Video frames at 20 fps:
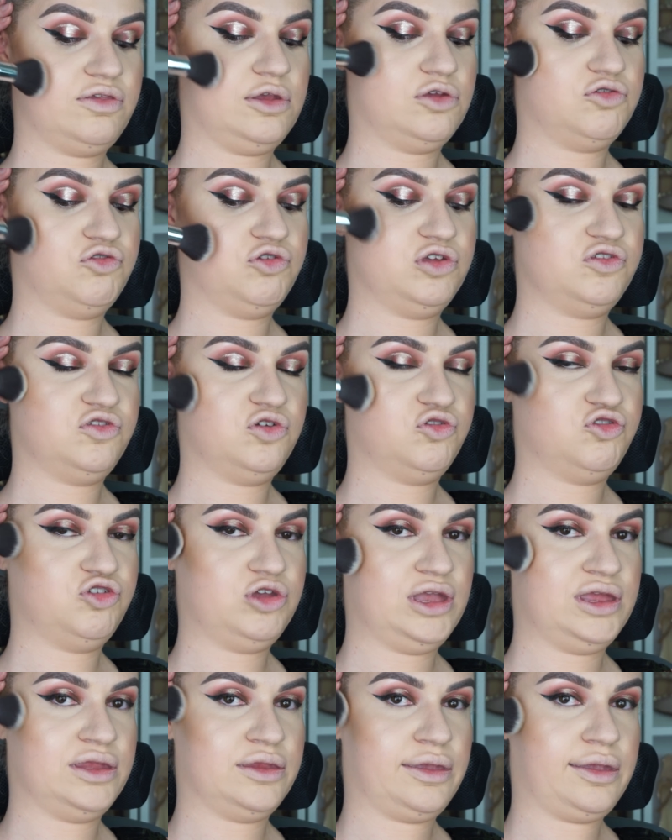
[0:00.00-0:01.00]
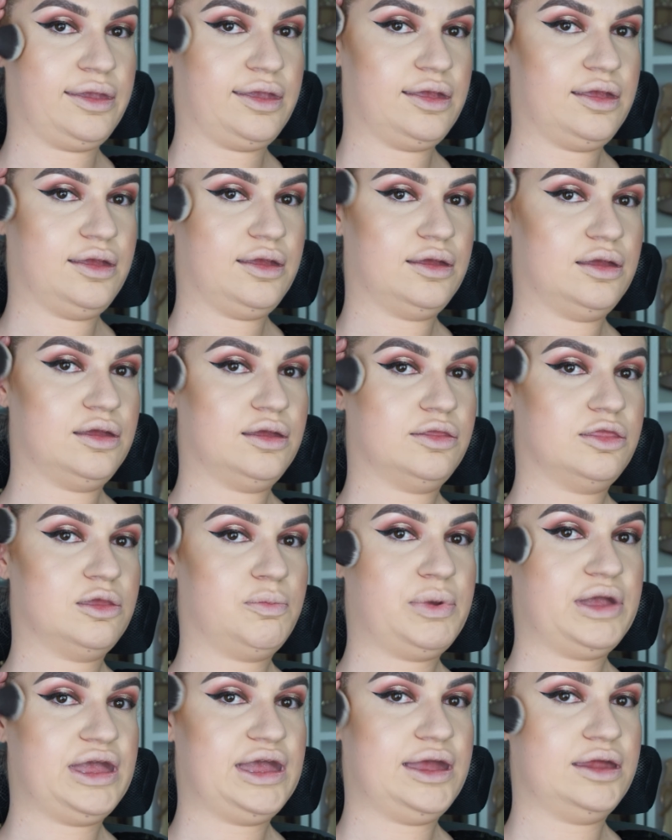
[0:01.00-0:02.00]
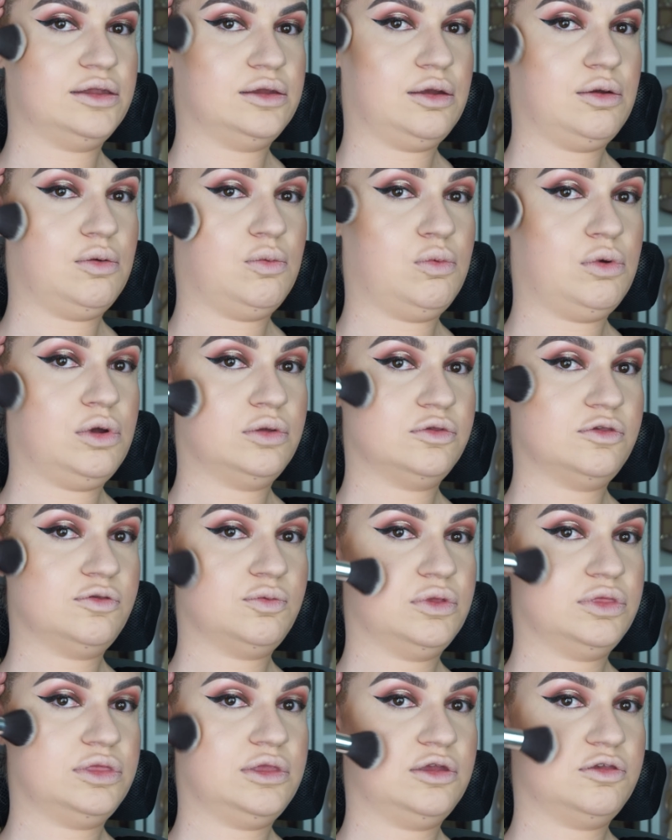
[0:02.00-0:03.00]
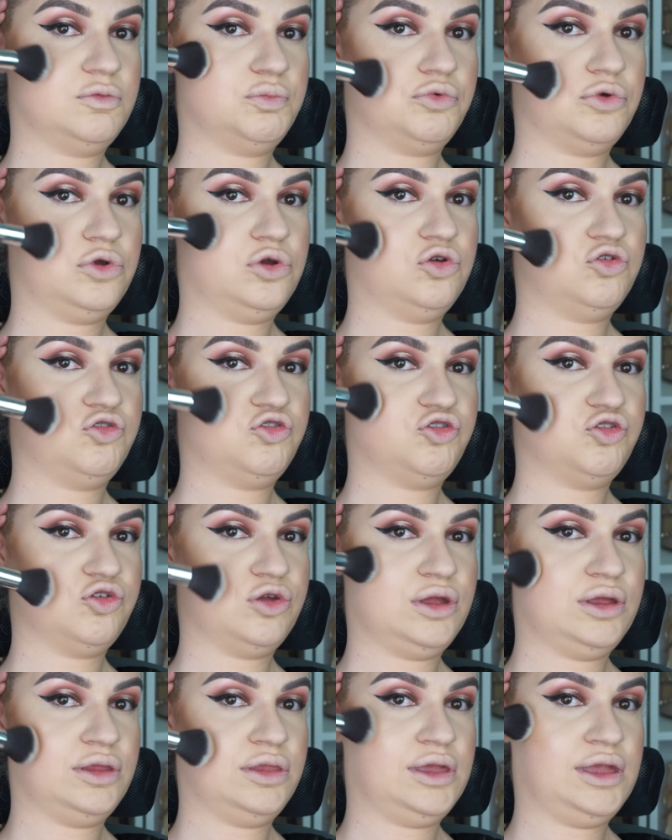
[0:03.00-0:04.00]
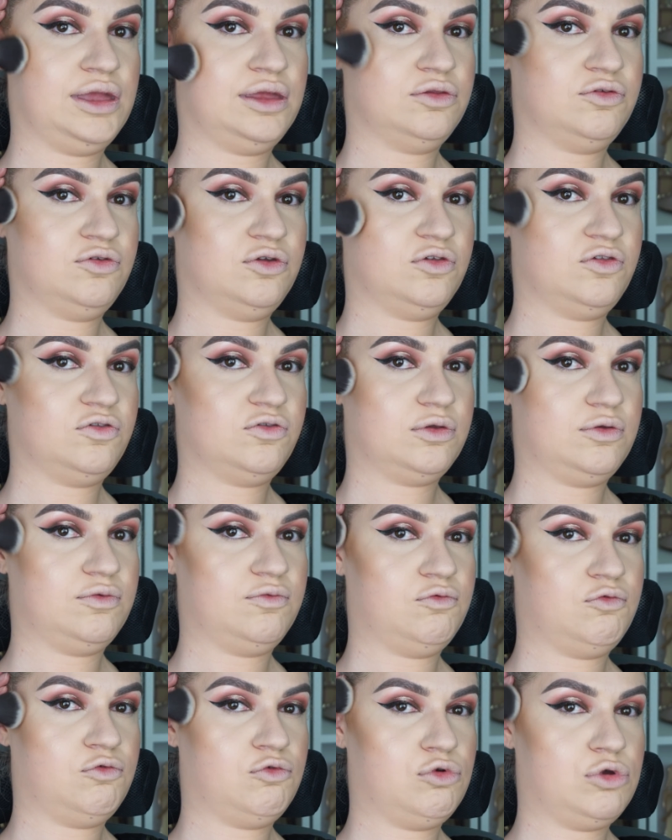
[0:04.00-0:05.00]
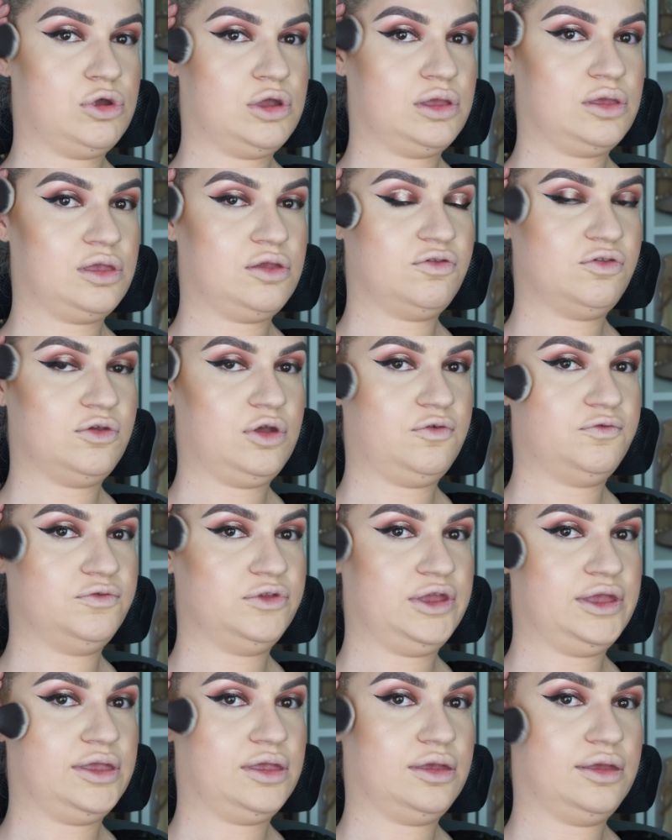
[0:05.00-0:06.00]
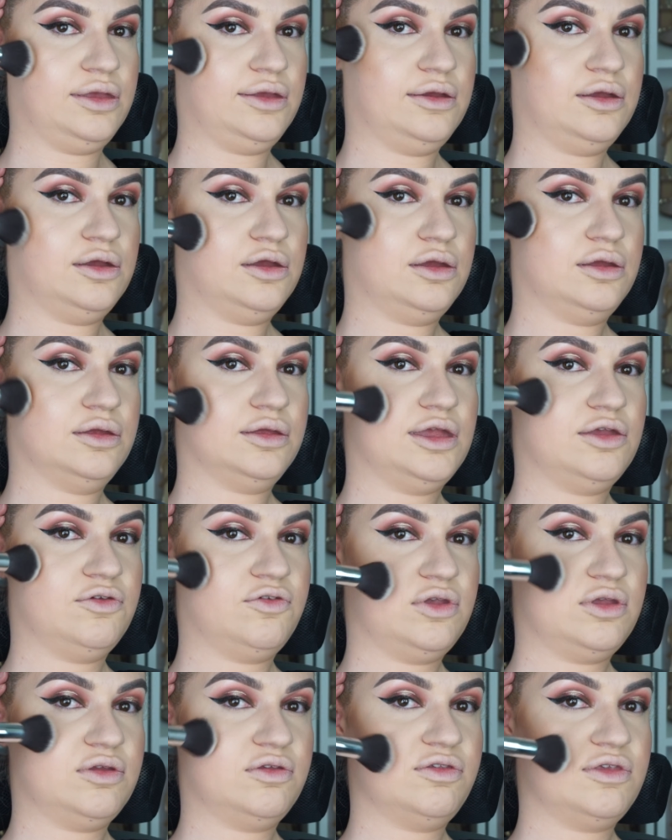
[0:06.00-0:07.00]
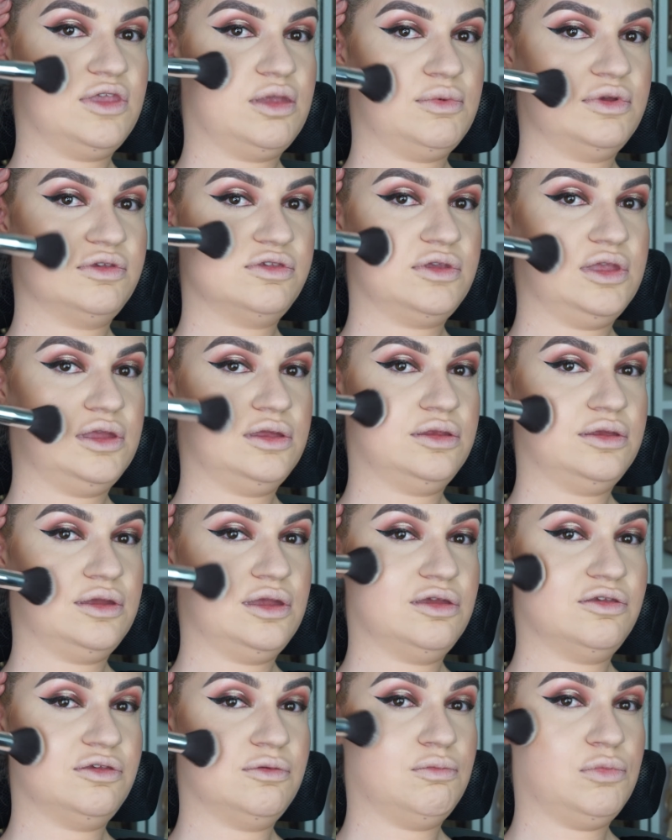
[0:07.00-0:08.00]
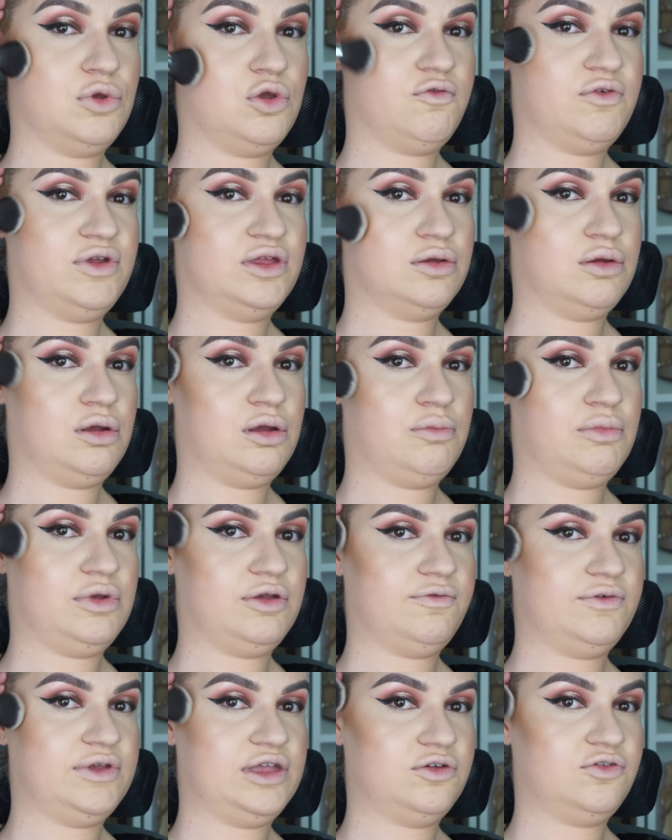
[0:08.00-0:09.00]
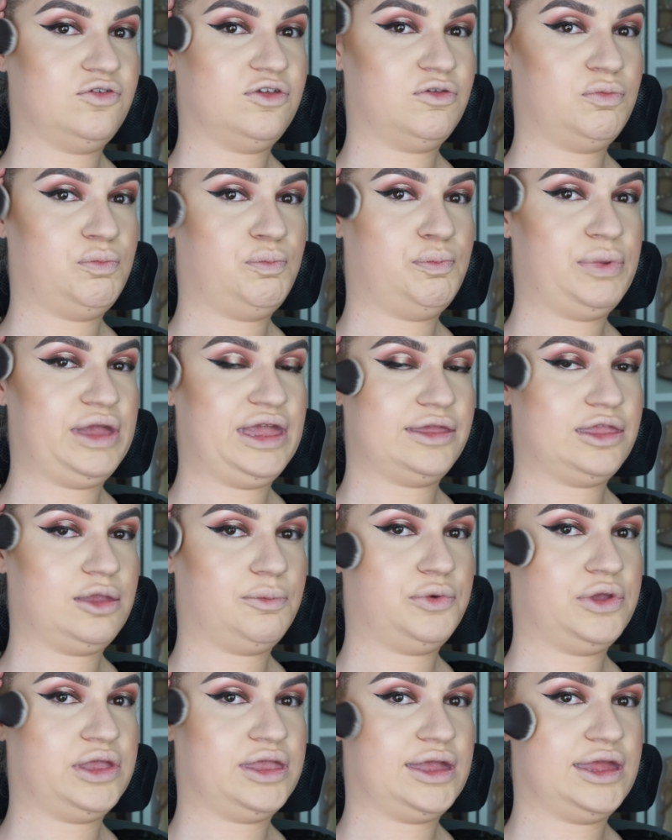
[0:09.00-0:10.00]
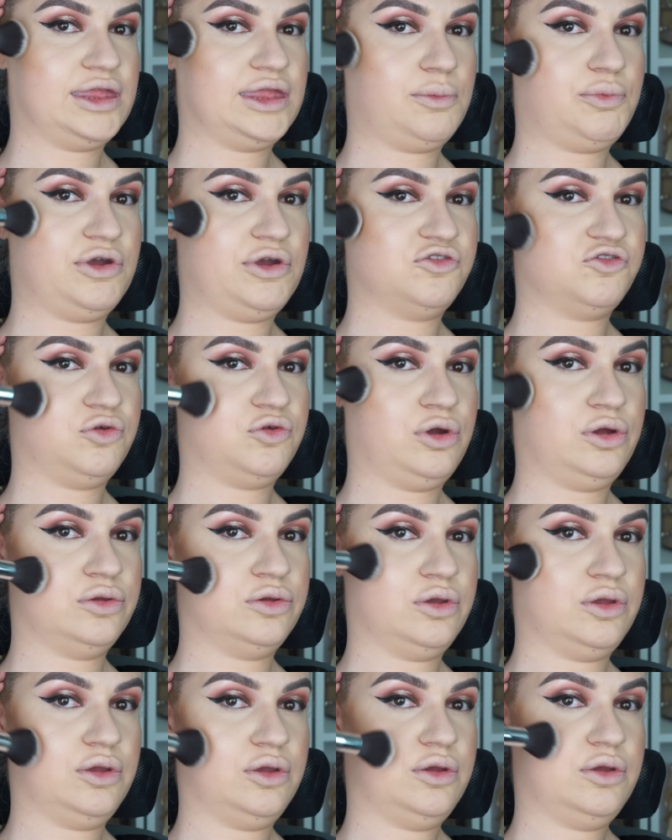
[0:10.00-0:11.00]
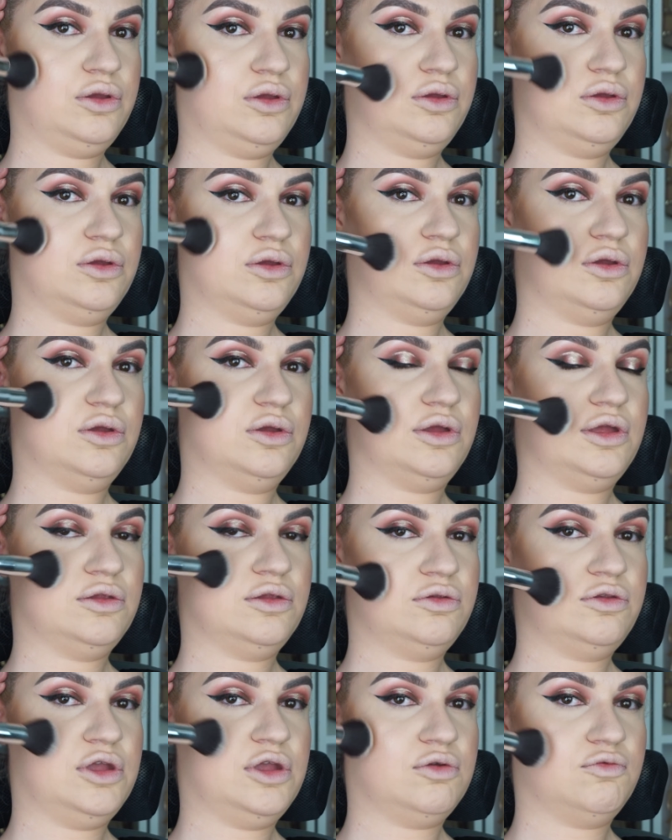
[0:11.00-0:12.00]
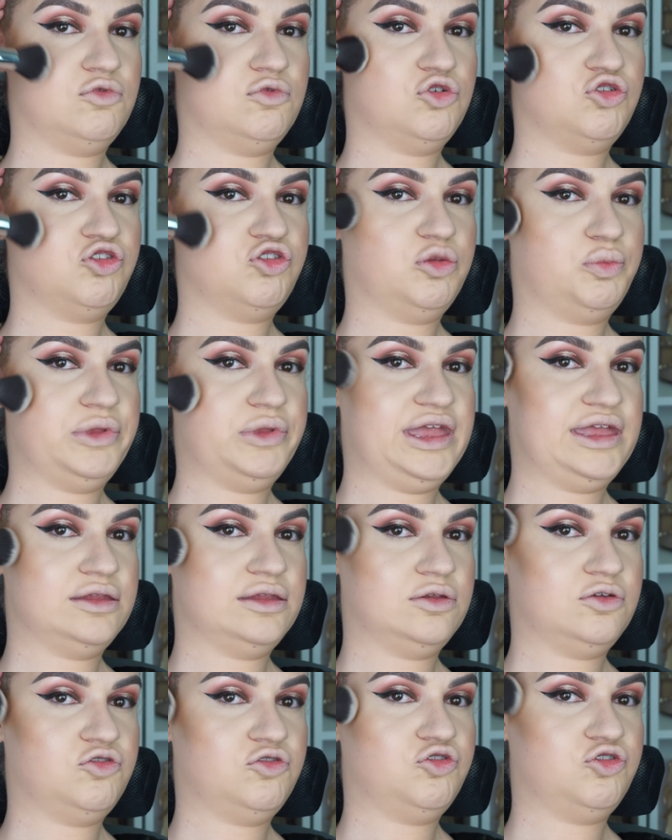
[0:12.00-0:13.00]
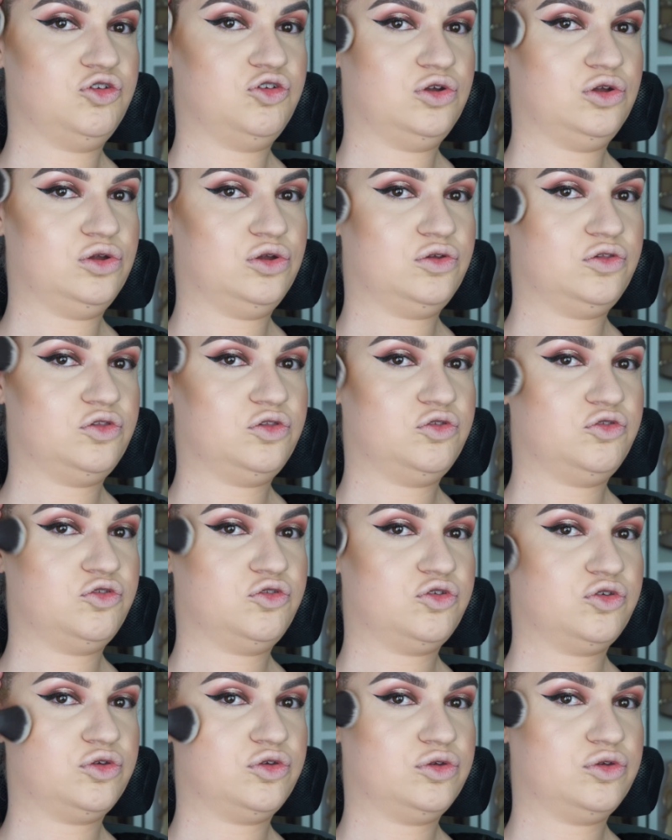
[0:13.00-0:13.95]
literally touching the pan once with this brush and then just really softly. As you can see, my skin isn't moving on my face, she's barely putting any pressure on. And don't rush the blend, just